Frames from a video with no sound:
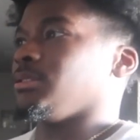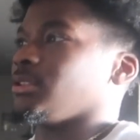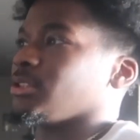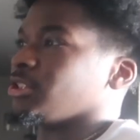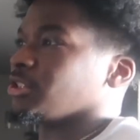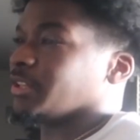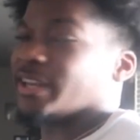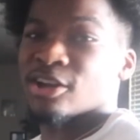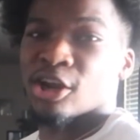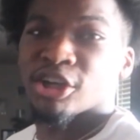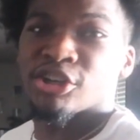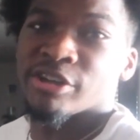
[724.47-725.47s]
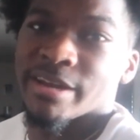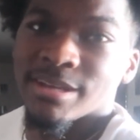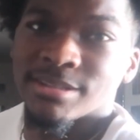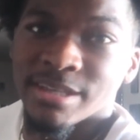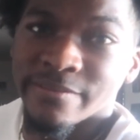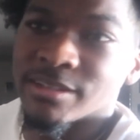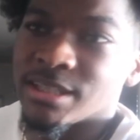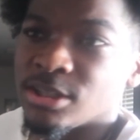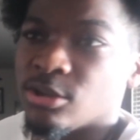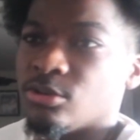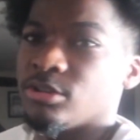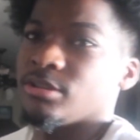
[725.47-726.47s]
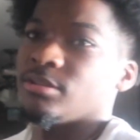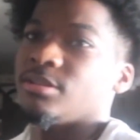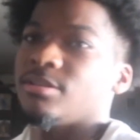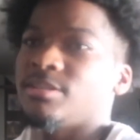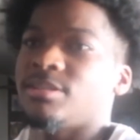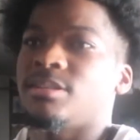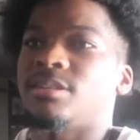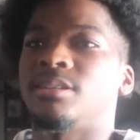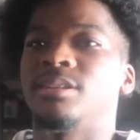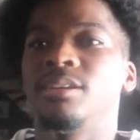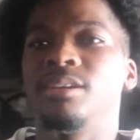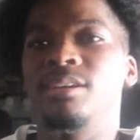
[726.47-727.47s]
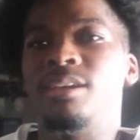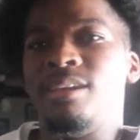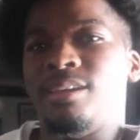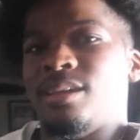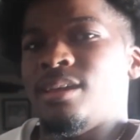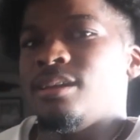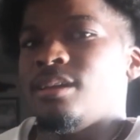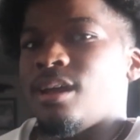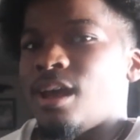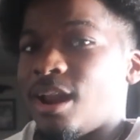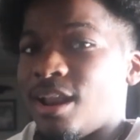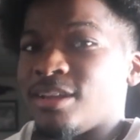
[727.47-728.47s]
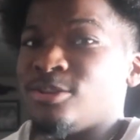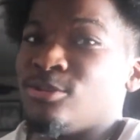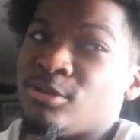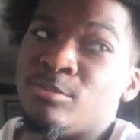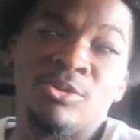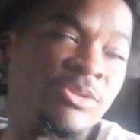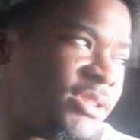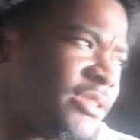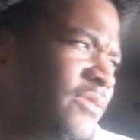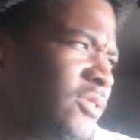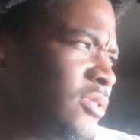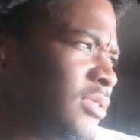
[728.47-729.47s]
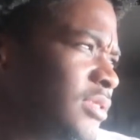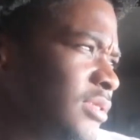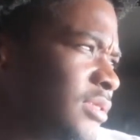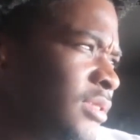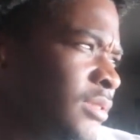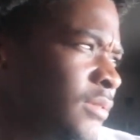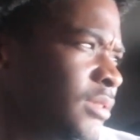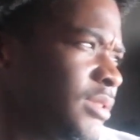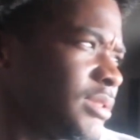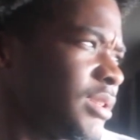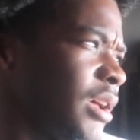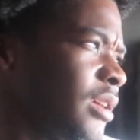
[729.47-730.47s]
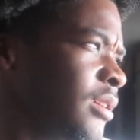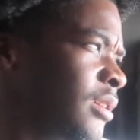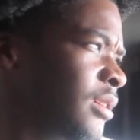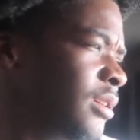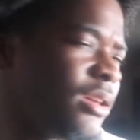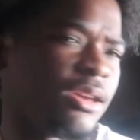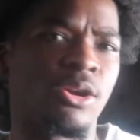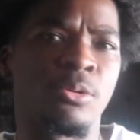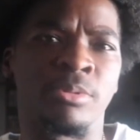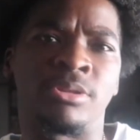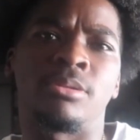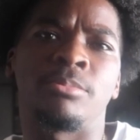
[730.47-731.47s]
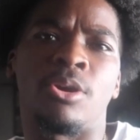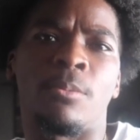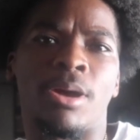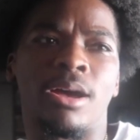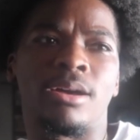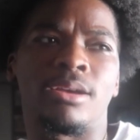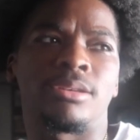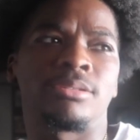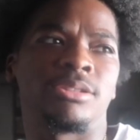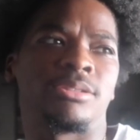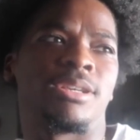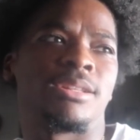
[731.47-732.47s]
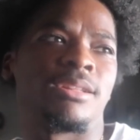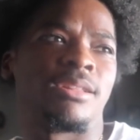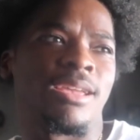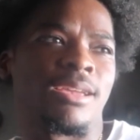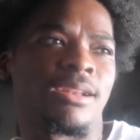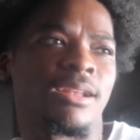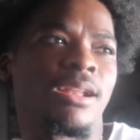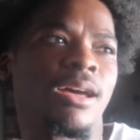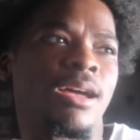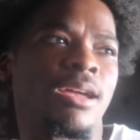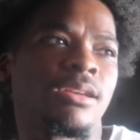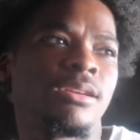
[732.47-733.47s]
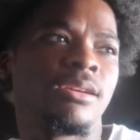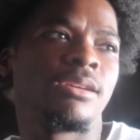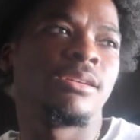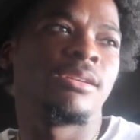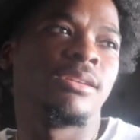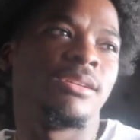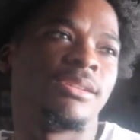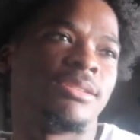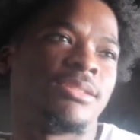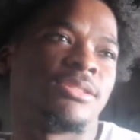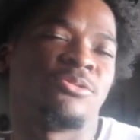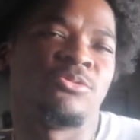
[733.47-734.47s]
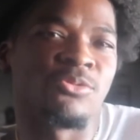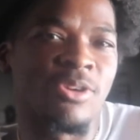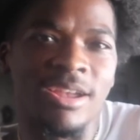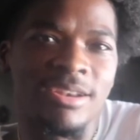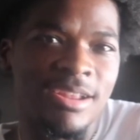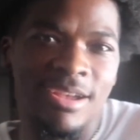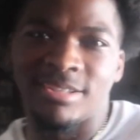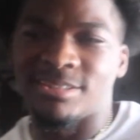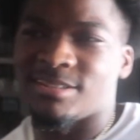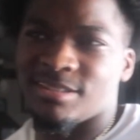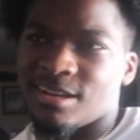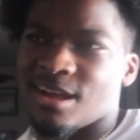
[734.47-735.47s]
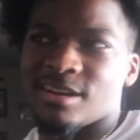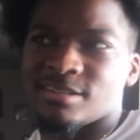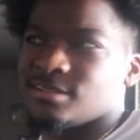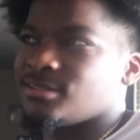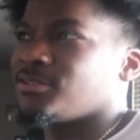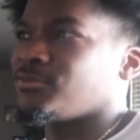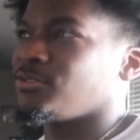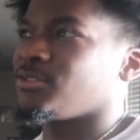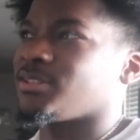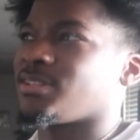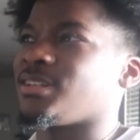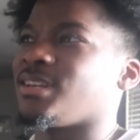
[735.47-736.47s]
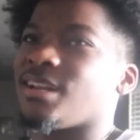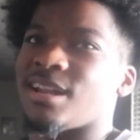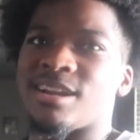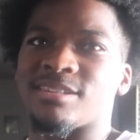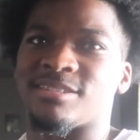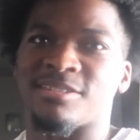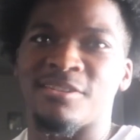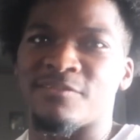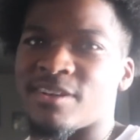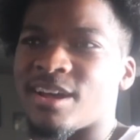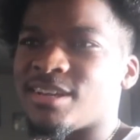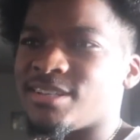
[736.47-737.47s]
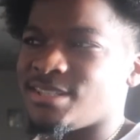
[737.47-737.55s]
Us getting our creativity going, you know what I'm saying? I like doing music, feel good, cause like it opens up your mind. You get to thinking a lot. You write down just a lot of stuff, you know what I'm saying? Get a lot of stuff out.